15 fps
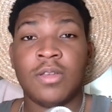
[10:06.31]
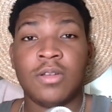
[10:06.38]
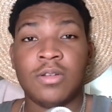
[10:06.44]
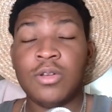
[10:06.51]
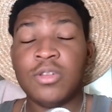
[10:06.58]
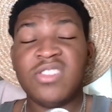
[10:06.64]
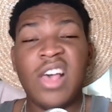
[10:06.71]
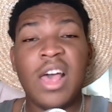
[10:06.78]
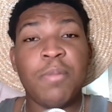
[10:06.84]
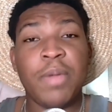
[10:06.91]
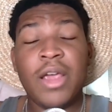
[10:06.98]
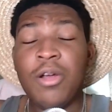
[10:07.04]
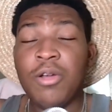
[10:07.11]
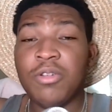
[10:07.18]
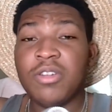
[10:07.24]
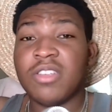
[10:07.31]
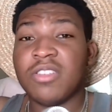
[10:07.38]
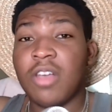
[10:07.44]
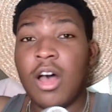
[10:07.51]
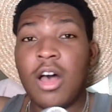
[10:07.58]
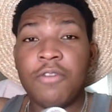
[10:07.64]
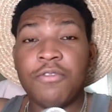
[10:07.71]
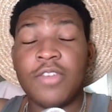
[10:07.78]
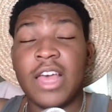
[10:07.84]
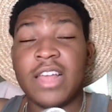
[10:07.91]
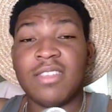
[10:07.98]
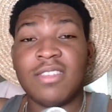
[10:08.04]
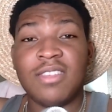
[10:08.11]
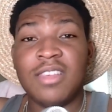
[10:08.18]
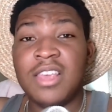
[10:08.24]
Whole time Harold is off
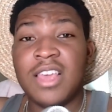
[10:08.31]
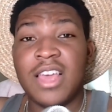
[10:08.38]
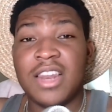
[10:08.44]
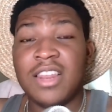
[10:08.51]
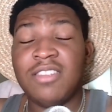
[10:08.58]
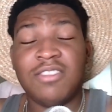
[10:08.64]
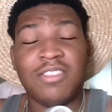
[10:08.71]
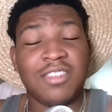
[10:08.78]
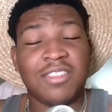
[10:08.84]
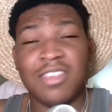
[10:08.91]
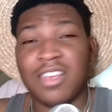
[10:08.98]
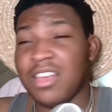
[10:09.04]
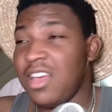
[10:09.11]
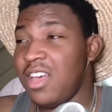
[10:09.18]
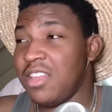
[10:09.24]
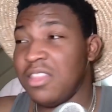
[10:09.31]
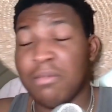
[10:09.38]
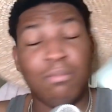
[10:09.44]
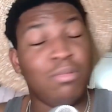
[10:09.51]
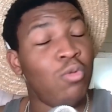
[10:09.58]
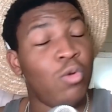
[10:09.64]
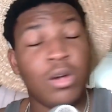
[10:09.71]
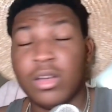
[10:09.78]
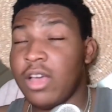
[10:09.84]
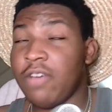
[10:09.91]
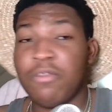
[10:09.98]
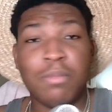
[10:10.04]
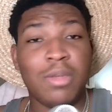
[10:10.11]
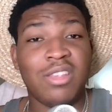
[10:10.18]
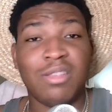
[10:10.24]
at sea and he's just like, the world
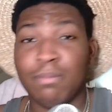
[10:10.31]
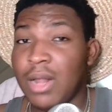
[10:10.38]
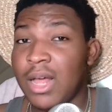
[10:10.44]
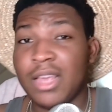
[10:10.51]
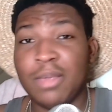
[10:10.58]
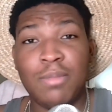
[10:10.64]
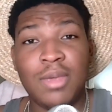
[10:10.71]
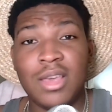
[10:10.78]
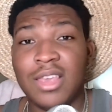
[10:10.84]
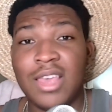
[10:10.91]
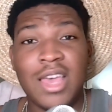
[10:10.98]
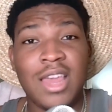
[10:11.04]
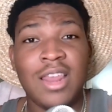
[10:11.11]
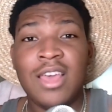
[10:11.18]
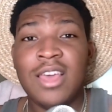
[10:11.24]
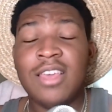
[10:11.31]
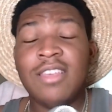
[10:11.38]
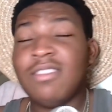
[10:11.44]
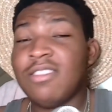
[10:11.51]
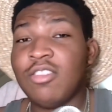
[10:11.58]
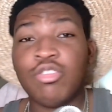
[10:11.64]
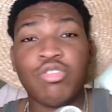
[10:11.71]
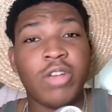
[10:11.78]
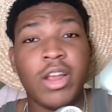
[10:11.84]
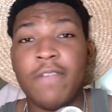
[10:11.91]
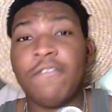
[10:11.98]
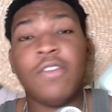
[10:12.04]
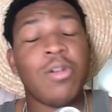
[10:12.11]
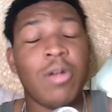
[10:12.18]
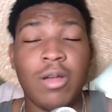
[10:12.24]
government is blocking me again. He's still trying to
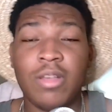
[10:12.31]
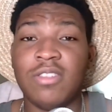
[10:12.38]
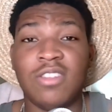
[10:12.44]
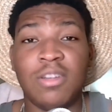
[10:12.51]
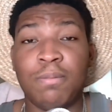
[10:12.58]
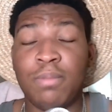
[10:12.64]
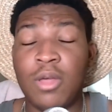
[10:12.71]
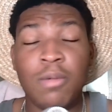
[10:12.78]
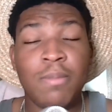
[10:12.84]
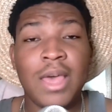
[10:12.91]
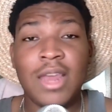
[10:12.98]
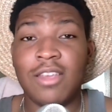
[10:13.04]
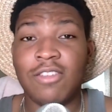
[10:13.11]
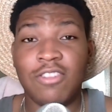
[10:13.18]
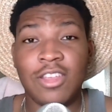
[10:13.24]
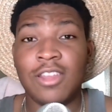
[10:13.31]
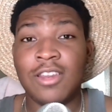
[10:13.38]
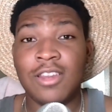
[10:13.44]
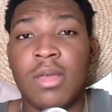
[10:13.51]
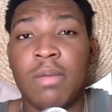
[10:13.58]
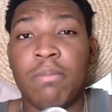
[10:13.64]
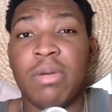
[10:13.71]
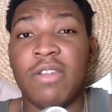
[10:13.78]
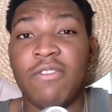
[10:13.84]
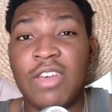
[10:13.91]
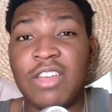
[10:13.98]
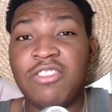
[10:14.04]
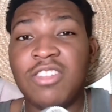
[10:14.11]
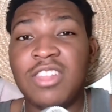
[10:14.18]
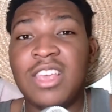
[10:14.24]
figure out his diplomatic shit. But
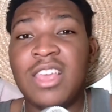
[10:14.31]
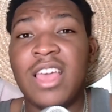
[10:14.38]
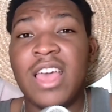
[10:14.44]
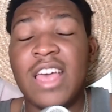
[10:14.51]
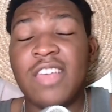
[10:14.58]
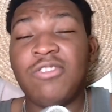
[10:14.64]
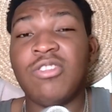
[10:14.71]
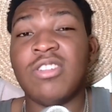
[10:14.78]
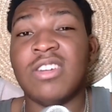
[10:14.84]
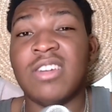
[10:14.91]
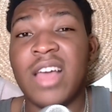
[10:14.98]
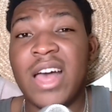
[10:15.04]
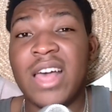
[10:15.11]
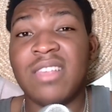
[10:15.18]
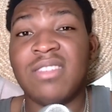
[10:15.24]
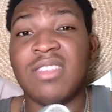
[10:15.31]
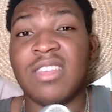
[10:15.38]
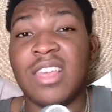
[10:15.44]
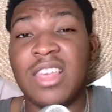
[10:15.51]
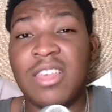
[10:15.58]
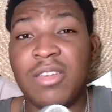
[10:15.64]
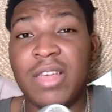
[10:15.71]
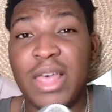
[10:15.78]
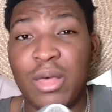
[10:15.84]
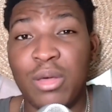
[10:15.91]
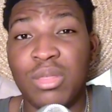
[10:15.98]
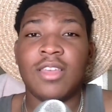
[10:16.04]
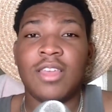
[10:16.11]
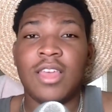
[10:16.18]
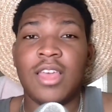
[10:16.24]
eventually, Estrid dies to ill
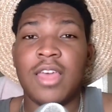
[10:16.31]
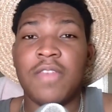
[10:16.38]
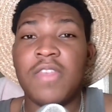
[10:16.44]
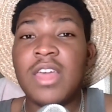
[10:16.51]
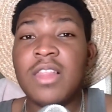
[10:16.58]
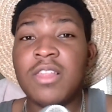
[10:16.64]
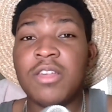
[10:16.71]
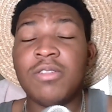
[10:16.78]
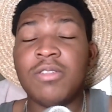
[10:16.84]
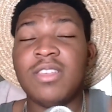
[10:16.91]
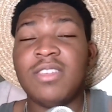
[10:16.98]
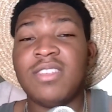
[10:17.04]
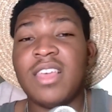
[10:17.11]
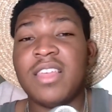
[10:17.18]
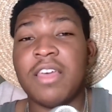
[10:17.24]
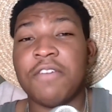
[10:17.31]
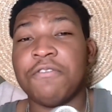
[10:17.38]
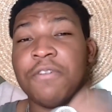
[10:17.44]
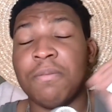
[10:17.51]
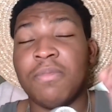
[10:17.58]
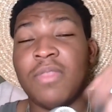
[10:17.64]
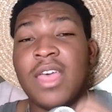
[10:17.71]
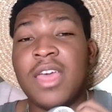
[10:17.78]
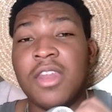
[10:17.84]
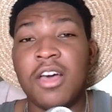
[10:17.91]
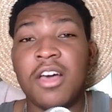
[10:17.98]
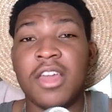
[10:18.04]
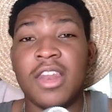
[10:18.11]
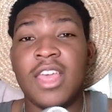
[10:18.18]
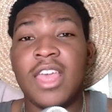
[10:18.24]
health. And they literally say that from then
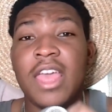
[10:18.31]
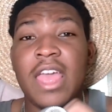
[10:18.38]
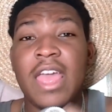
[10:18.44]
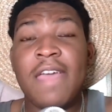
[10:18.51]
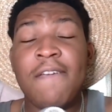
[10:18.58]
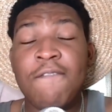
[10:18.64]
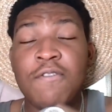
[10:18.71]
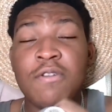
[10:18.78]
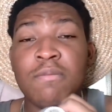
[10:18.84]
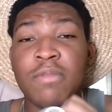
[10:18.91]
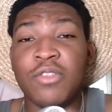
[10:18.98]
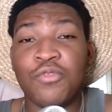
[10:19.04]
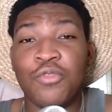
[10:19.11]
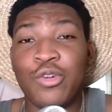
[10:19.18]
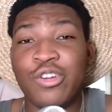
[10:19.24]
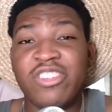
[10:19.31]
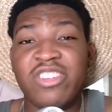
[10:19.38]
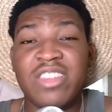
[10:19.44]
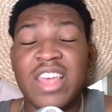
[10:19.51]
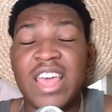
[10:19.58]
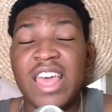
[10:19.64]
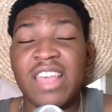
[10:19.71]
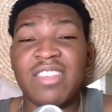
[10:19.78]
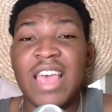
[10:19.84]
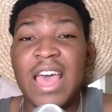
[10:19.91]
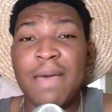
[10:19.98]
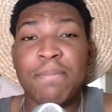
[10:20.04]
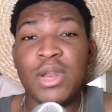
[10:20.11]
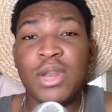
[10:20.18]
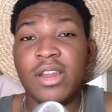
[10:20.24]
on, every misfortune that has
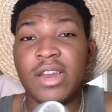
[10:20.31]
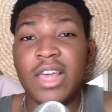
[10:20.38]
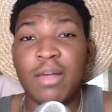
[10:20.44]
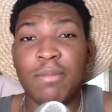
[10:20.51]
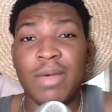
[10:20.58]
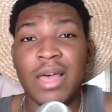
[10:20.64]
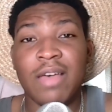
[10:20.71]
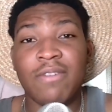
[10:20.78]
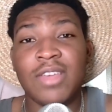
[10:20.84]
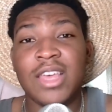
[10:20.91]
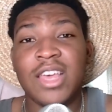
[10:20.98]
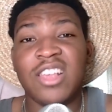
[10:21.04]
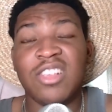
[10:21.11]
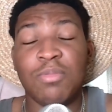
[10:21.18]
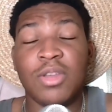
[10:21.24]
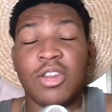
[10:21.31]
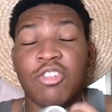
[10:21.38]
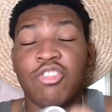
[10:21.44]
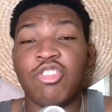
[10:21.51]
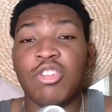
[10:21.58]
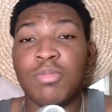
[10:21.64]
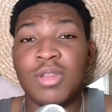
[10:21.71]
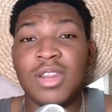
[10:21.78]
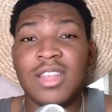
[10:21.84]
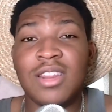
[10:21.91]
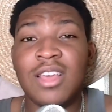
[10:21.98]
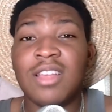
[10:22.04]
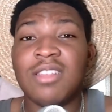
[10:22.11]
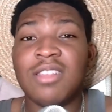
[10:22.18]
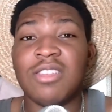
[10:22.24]
happened on Elbaf has been attributed
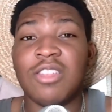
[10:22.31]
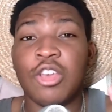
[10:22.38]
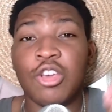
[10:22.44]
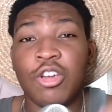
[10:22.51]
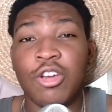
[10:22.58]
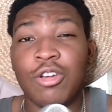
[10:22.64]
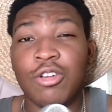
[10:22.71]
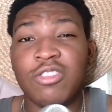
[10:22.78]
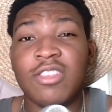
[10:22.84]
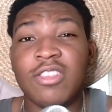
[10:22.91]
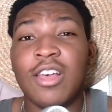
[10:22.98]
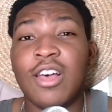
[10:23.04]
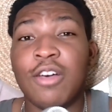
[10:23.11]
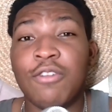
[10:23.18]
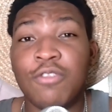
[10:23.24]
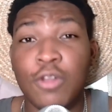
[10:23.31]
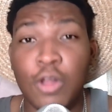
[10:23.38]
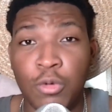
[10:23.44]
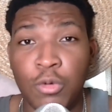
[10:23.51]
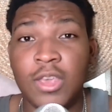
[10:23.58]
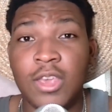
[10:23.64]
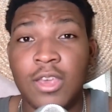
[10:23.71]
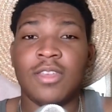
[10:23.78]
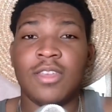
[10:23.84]
to the curse of Loki.